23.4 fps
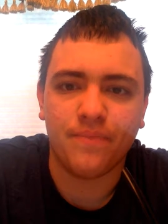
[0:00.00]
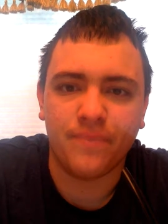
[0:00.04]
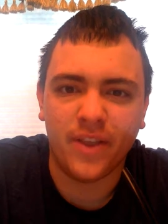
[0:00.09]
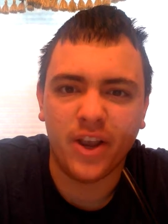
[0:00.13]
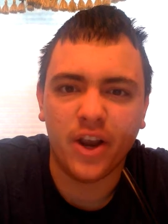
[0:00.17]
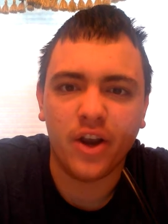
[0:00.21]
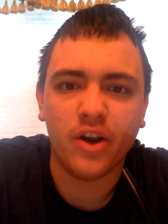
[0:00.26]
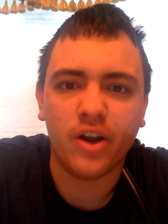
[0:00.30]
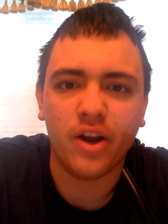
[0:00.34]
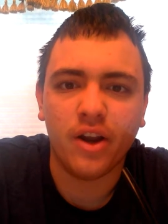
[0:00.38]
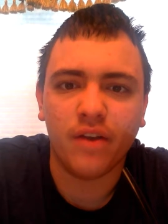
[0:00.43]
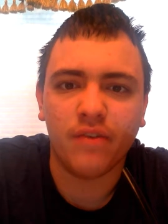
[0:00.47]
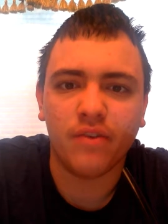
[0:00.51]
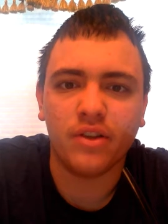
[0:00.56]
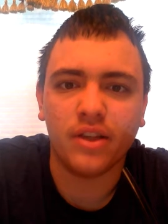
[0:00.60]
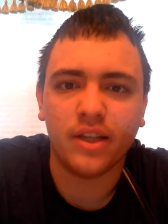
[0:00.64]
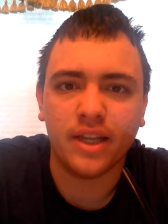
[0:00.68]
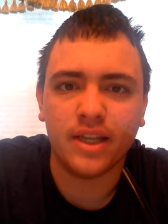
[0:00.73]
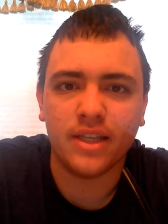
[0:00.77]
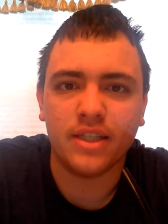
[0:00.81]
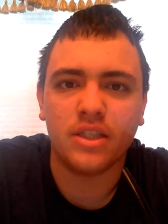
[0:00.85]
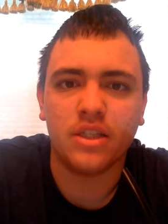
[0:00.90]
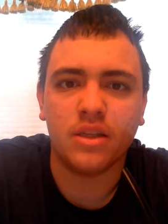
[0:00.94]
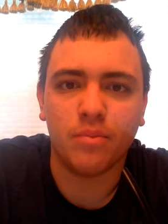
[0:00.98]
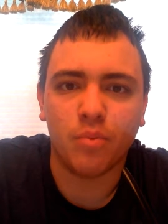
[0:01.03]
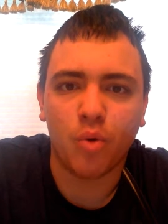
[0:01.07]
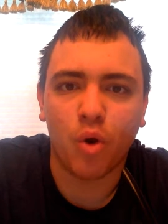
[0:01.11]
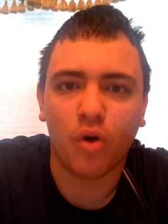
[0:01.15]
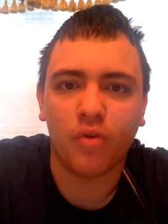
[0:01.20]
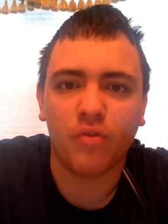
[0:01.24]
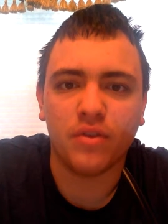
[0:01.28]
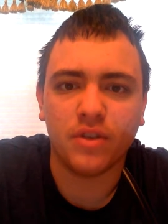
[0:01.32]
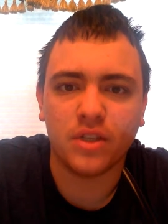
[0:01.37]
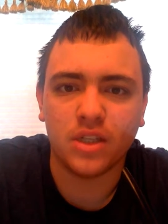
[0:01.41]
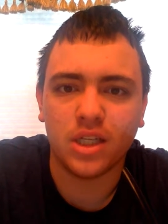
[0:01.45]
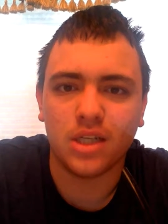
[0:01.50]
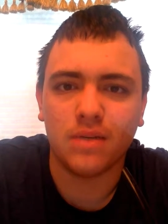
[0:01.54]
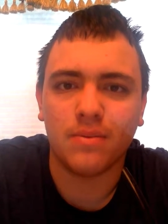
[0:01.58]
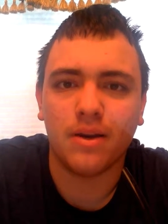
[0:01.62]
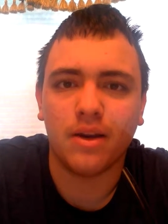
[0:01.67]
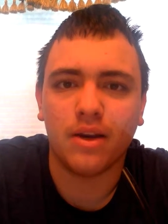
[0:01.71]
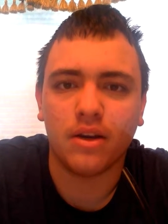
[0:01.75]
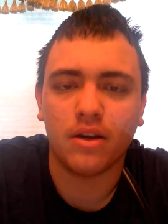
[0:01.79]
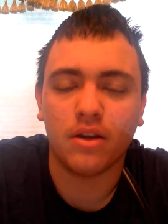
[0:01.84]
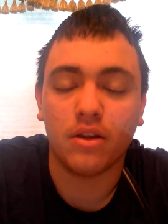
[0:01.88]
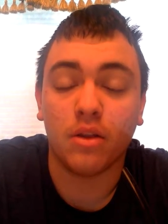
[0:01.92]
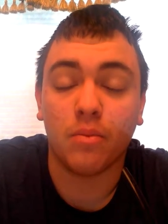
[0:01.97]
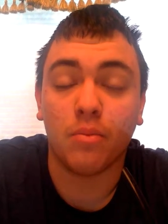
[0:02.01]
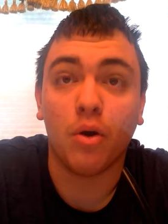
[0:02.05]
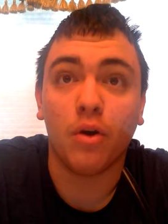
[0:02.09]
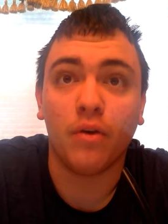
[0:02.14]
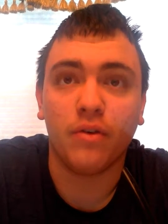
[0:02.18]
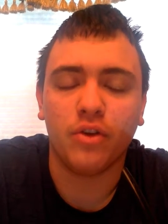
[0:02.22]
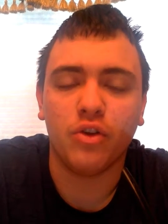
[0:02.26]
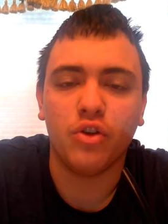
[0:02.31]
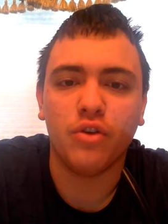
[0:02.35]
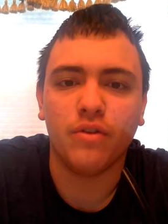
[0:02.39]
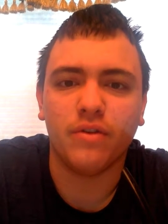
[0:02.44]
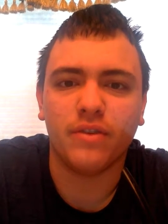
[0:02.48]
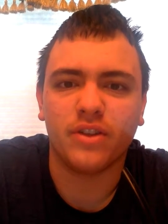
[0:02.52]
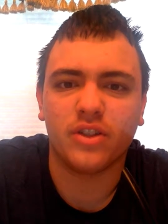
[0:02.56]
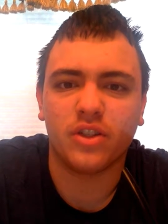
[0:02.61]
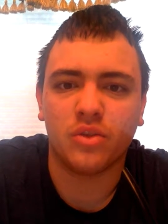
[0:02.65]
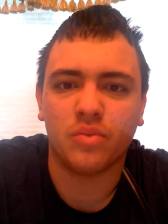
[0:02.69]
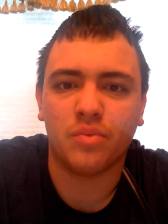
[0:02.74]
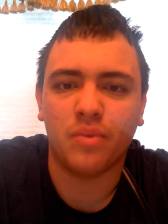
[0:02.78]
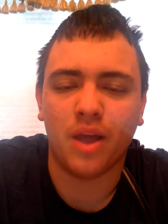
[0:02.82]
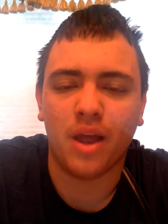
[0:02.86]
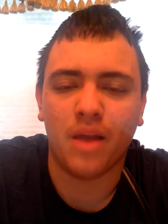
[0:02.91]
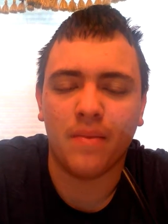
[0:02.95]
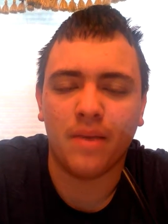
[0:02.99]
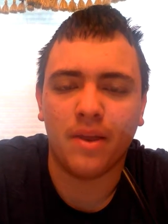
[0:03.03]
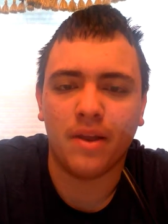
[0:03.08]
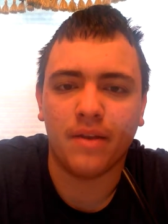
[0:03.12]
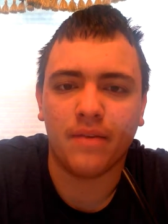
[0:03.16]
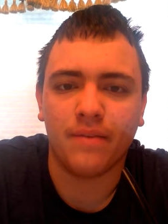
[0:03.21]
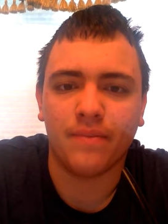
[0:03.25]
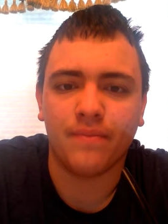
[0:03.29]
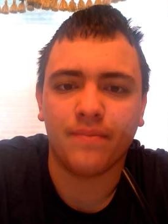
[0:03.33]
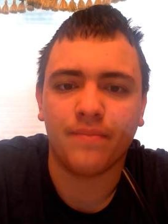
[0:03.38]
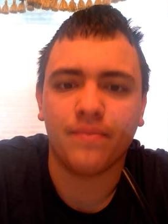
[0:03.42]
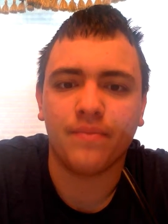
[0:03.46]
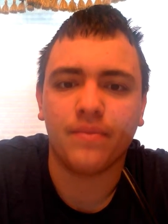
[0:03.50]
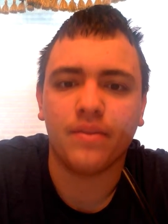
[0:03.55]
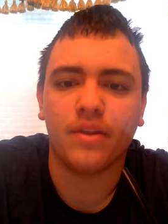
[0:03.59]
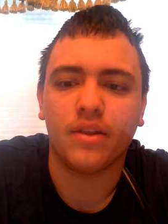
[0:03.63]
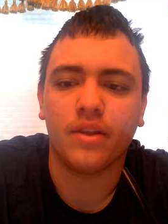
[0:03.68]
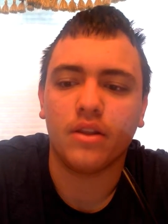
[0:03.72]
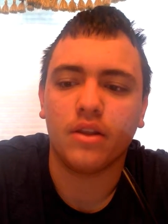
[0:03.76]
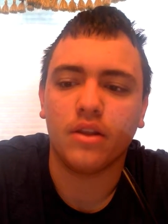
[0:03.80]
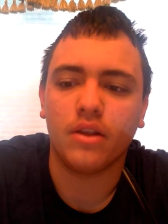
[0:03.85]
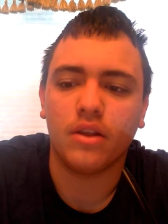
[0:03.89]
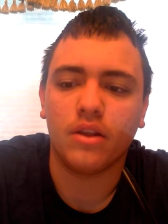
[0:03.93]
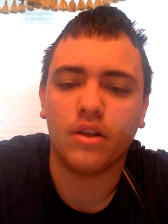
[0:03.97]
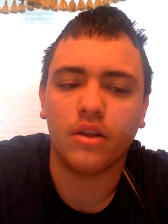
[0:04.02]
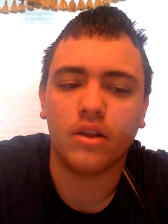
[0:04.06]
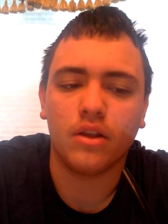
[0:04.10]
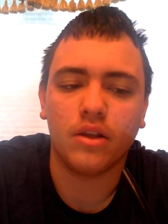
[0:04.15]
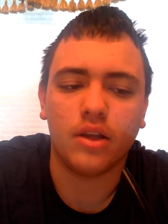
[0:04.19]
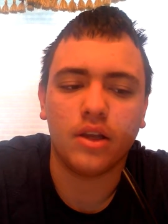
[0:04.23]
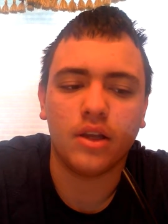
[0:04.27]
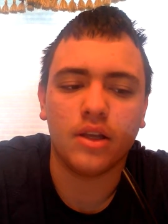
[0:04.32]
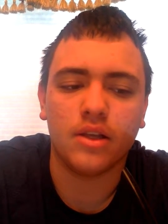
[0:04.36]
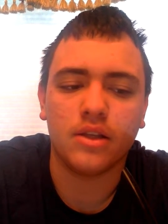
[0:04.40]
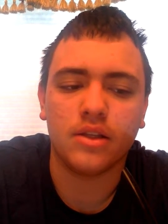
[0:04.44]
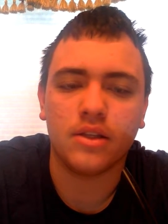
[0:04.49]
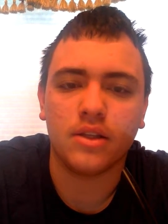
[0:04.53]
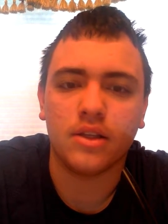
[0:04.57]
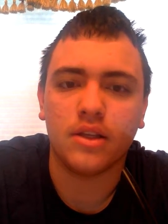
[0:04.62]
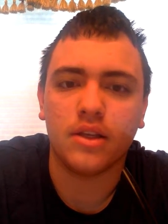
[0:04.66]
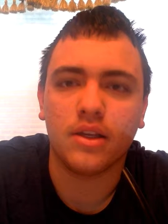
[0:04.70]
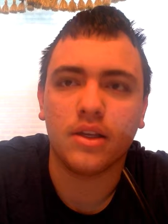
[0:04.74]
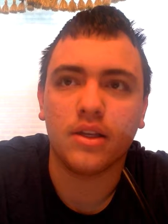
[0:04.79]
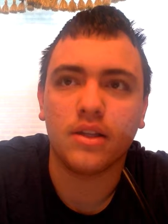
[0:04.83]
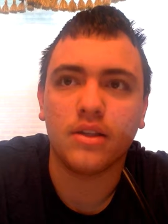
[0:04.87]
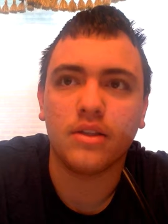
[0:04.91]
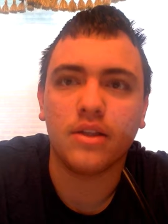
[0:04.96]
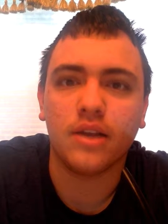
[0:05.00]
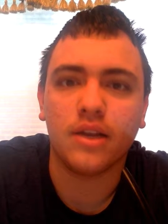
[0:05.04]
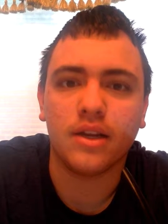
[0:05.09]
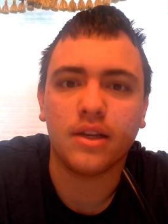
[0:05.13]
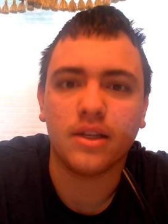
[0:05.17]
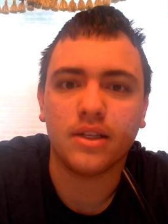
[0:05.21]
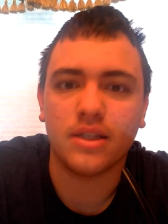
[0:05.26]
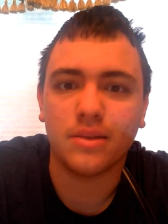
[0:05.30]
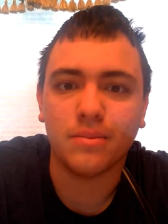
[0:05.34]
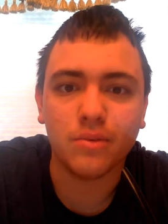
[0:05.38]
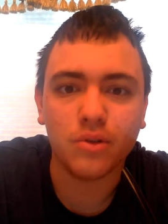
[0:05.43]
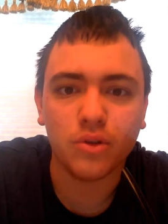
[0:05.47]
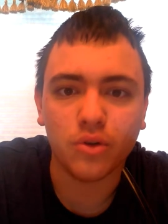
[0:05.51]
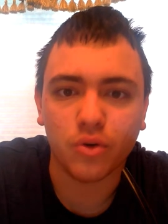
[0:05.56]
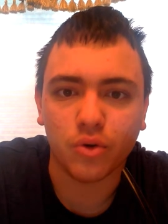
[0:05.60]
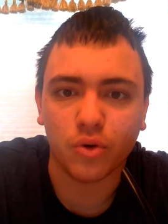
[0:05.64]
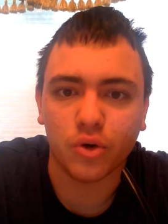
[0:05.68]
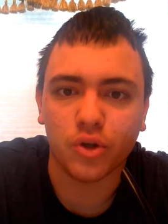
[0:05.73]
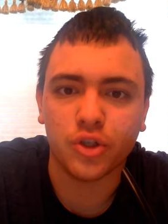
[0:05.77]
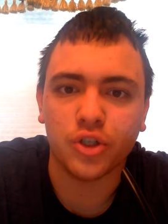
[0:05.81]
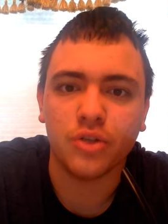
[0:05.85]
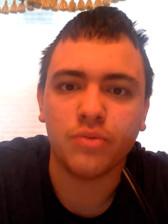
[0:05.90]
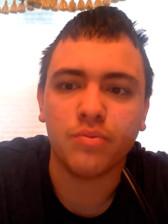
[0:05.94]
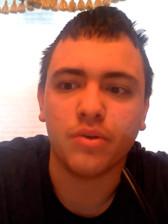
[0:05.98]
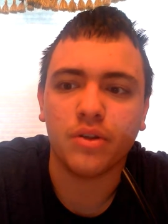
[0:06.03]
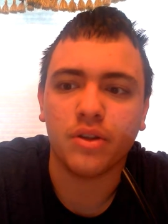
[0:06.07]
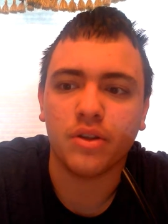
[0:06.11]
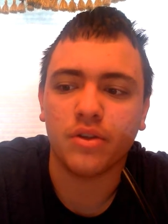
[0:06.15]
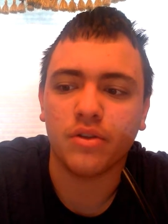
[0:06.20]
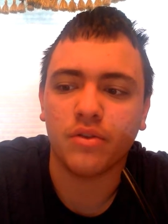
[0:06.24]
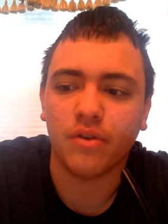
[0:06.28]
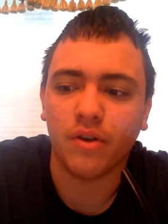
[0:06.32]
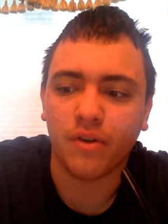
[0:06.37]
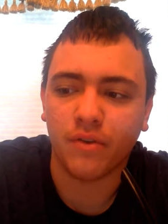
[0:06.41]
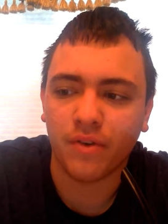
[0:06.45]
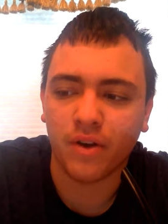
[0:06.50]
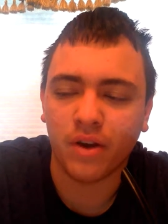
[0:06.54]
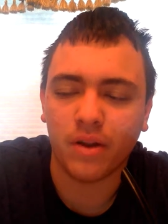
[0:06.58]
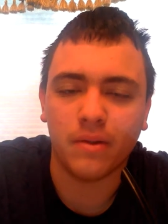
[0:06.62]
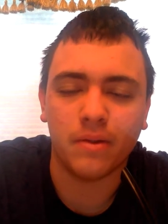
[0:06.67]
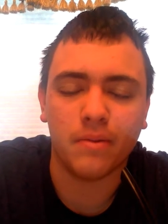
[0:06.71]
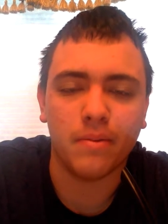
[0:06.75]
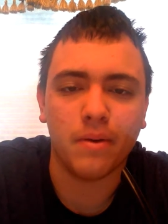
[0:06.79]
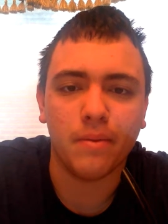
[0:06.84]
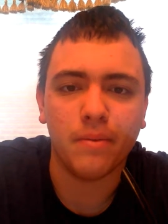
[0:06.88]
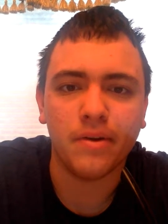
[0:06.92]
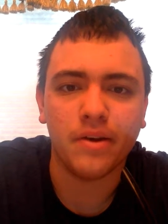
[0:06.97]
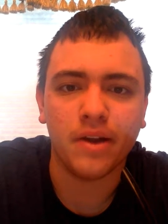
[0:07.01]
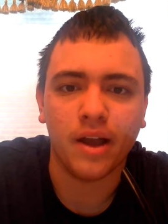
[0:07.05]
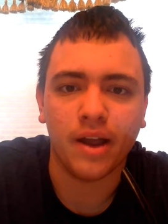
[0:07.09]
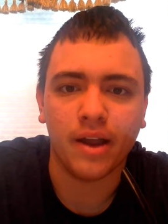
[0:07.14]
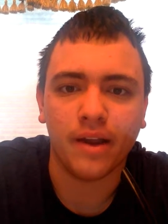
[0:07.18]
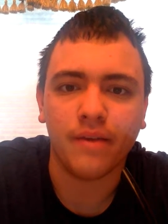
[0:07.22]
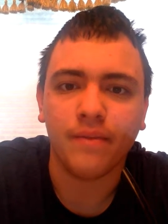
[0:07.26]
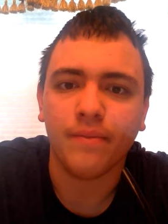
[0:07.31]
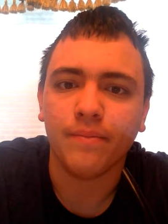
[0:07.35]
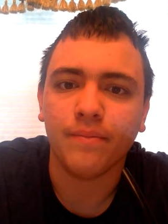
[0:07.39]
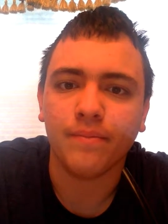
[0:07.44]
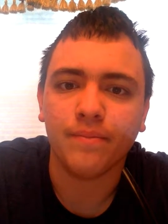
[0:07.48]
Daredevil is the Marvel Cinematic, the Marvel Universe's Batman. He's got a similar origin with a family member dying.